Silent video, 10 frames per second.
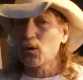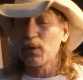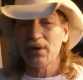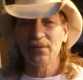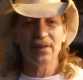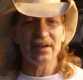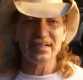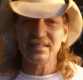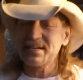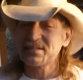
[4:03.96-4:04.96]
or whatever, they
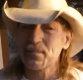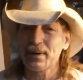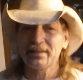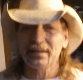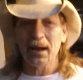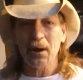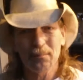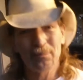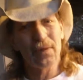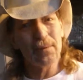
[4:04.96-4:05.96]
just need somebody to
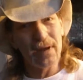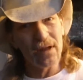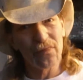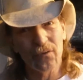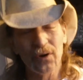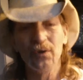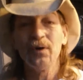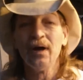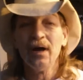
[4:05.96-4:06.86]
help them get through.